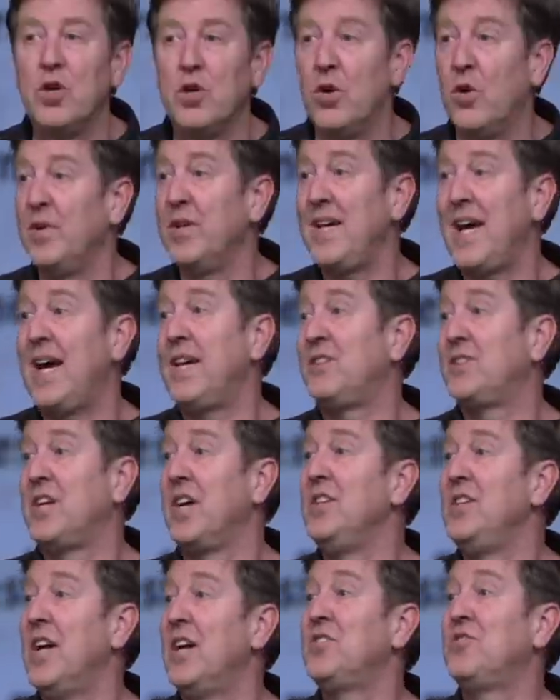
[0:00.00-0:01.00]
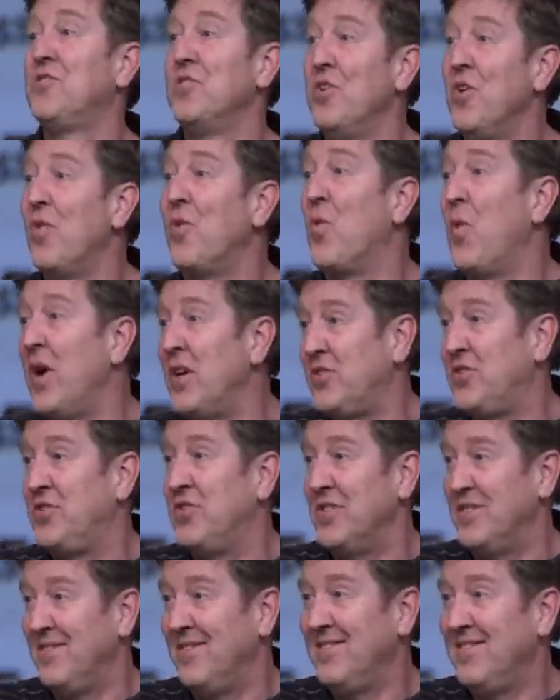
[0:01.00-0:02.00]
could only ask a yes or no
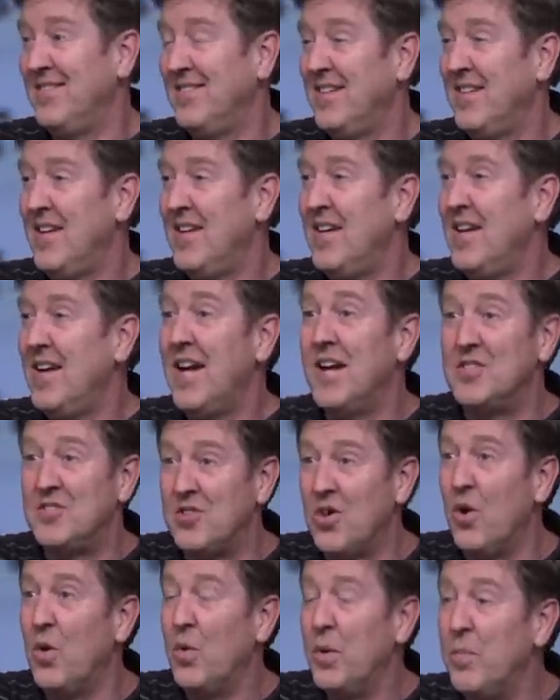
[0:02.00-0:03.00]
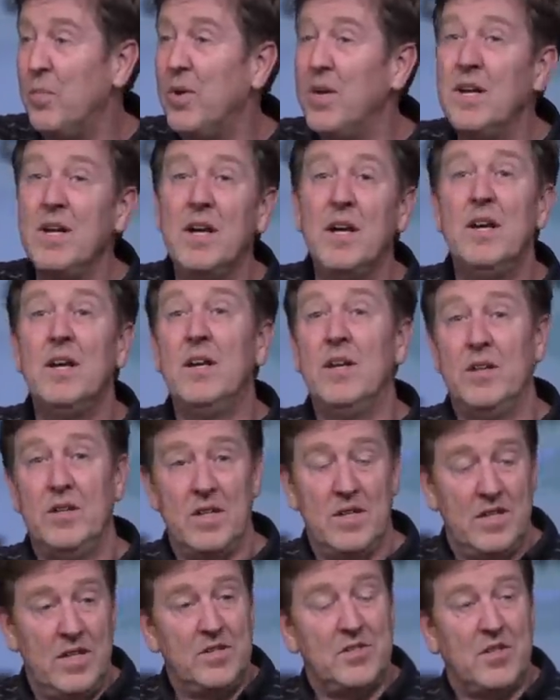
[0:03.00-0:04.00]
question. And so it would be,
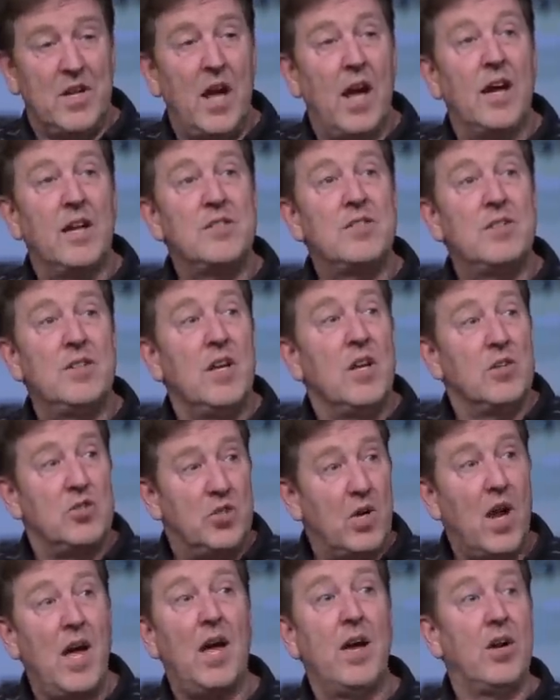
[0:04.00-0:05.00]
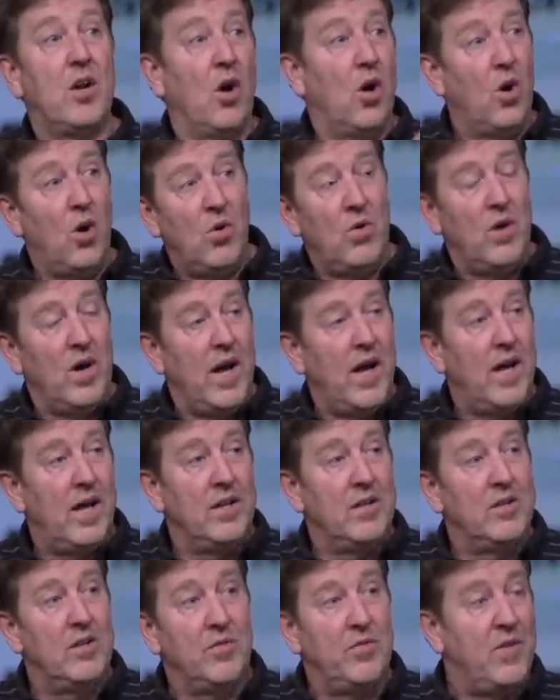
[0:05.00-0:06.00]
in this case, should I go
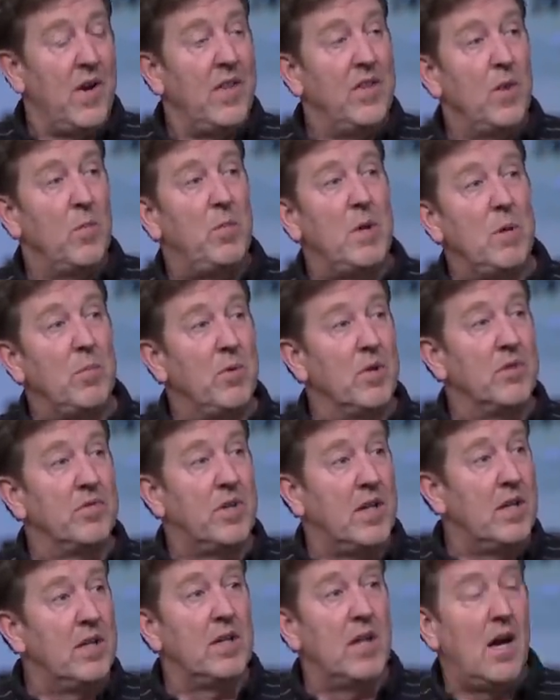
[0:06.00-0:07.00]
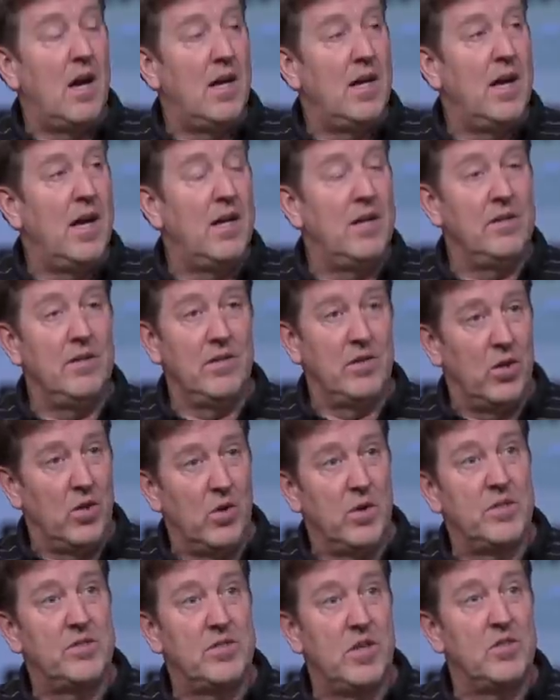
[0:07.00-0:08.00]
and defend the people of Keilah? And the
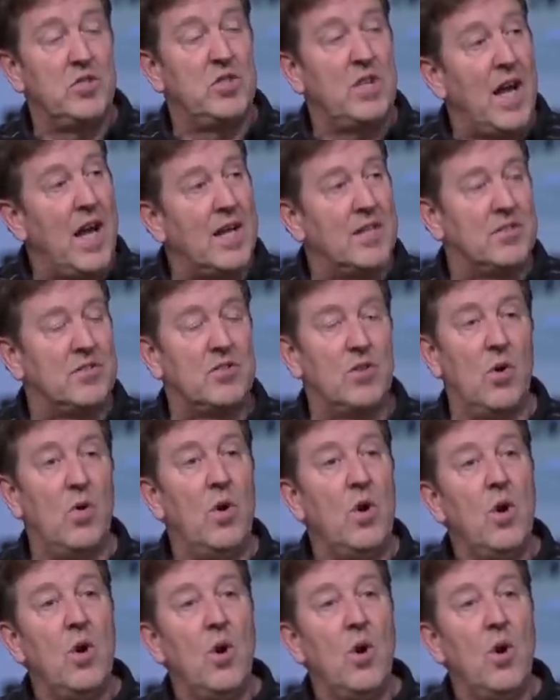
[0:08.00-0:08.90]
Lord says yes. So